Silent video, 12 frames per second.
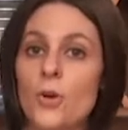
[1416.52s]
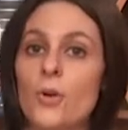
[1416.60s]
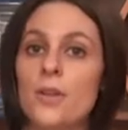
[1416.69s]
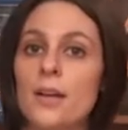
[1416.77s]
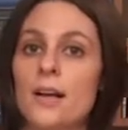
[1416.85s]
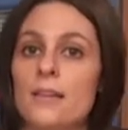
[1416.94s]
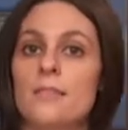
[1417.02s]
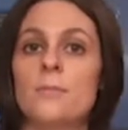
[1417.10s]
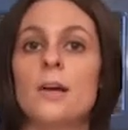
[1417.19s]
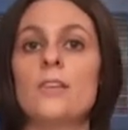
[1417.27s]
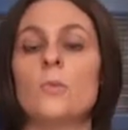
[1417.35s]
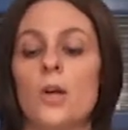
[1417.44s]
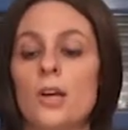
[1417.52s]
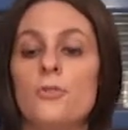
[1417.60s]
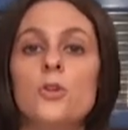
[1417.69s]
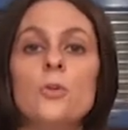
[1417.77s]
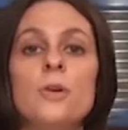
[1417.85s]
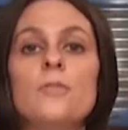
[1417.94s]
totally customizable.
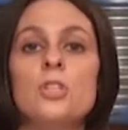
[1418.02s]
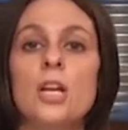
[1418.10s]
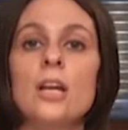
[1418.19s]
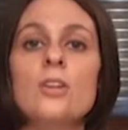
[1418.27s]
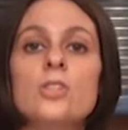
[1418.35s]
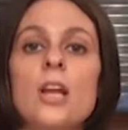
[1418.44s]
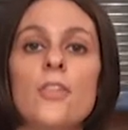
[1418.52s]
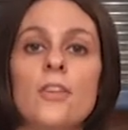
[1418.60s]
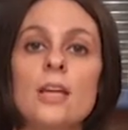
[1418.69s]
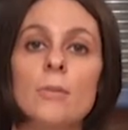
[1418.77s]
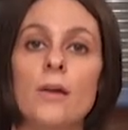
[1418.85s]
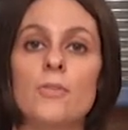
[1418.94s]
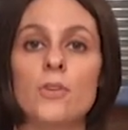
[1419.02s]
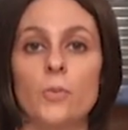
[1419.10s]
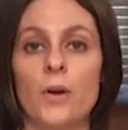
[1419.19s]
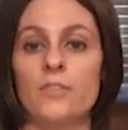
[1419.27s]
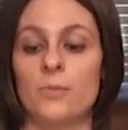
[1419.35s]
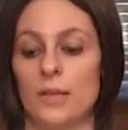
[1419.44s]
If you have changed nothing about this
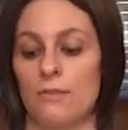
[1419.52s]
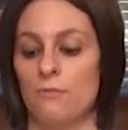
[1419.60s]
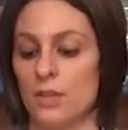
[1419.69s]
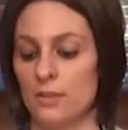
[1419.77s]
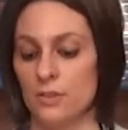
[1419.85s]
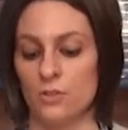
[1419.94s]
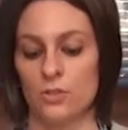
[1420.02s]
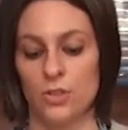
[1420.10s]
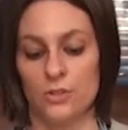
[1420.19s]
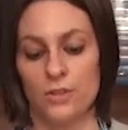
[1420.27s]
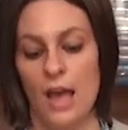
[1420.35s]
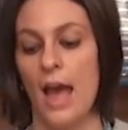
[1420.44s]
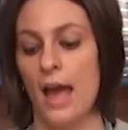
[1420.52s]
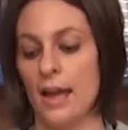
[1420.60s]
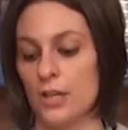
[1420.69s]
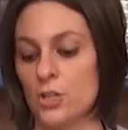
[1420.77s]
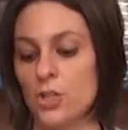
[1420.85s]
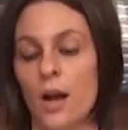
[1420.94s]
recipe, if this is just
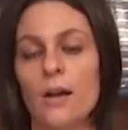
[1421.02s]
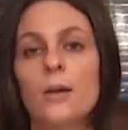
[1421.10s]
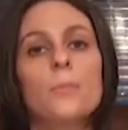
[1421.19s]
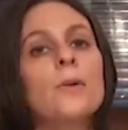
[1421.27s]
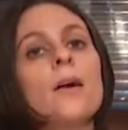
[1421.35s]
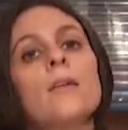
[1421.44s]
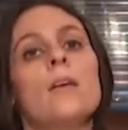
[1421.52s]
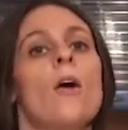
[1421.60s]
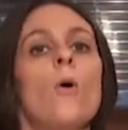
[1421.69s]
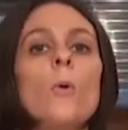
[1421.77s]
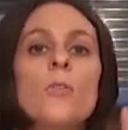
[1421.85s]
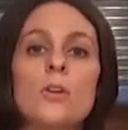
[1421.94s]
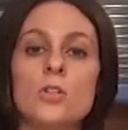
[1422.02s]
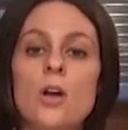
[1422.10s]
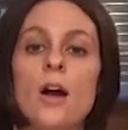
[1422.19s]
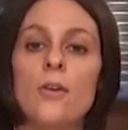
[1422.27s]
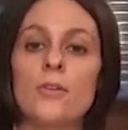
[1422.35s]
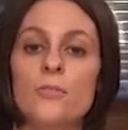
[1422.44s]
a chocolate brownie with a
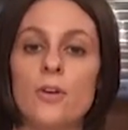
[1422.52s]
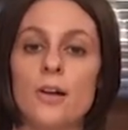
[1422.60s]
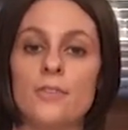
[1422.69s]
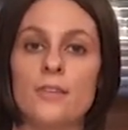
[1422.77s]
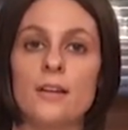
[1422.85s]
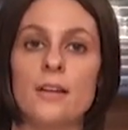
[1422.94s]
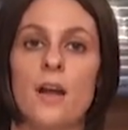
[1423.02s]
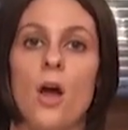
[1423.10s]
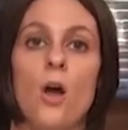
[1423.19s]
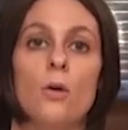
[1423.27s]
chocolate frosting,